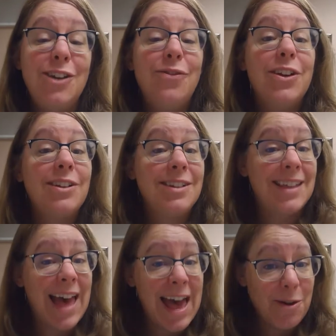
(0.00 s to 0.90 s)
"She feels
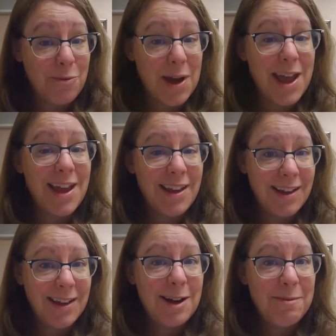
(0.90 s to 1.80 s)
that way
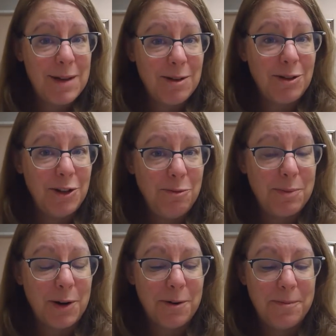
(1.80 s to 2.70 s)
about
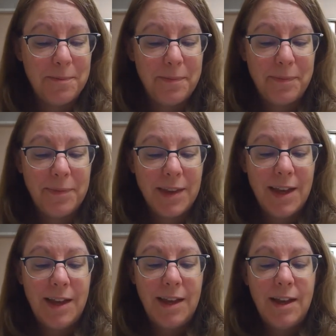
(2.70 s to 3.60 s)
Looper."
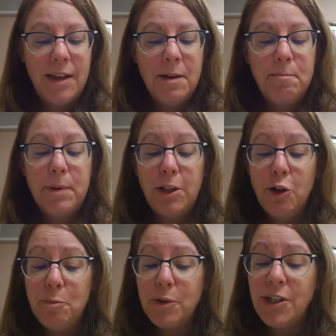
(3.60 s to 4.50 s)
"But
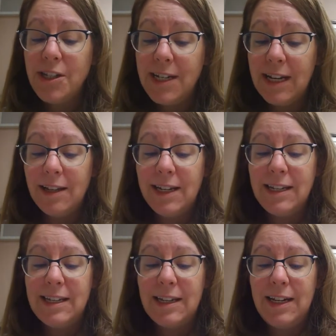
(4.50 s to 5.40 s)
Looper's
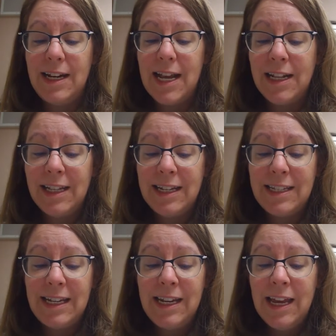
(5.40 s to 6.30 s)
stealing," said Lina. "And
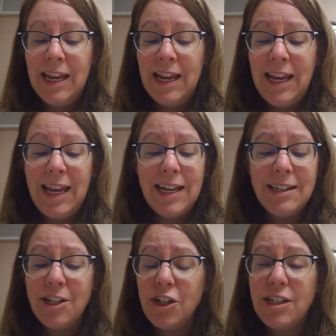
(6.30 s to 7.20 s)
Lizzie, he
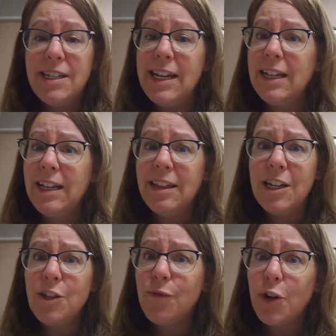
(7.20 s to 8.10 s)
isn't just stealing
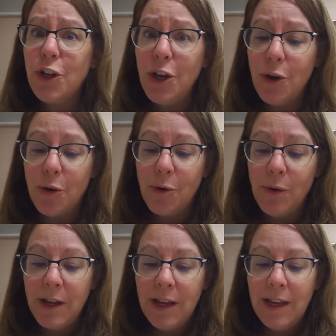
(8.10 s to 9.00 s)
things for
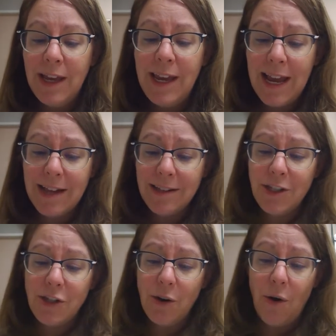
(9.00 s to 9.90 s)
you. He has
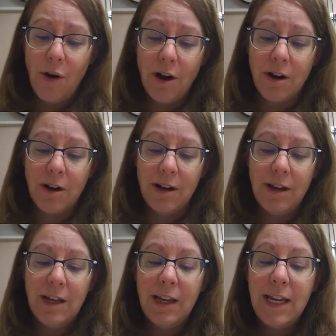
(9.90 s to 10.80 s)
a store.
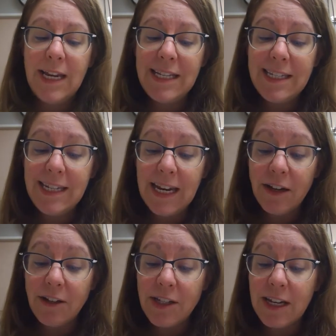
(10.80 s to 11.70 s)
He
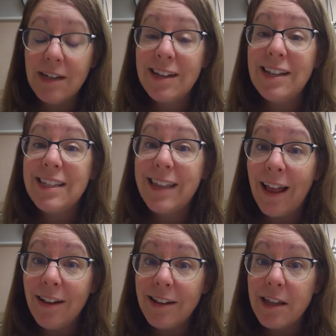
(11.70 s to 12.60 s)
steals things and
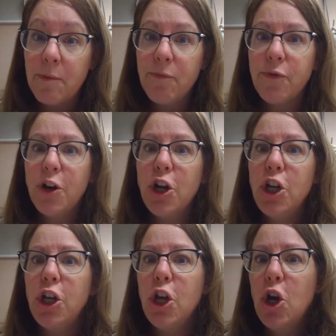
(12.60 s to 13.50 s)
sells them for
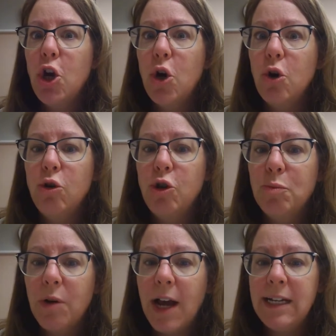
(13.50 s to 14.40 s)

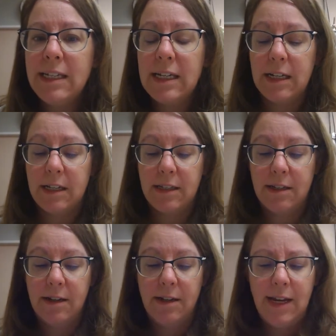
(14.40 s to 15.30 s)
huge
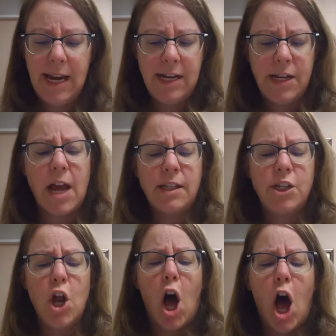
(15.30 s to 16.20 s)
prices." "He does
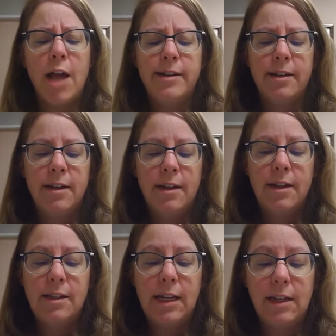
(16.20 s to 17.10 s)
not,"
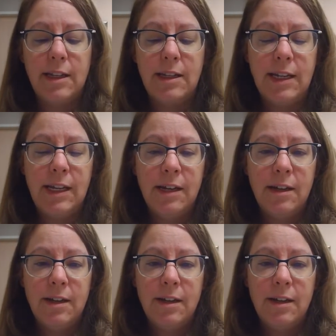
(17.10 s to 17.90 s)
said Lizzie,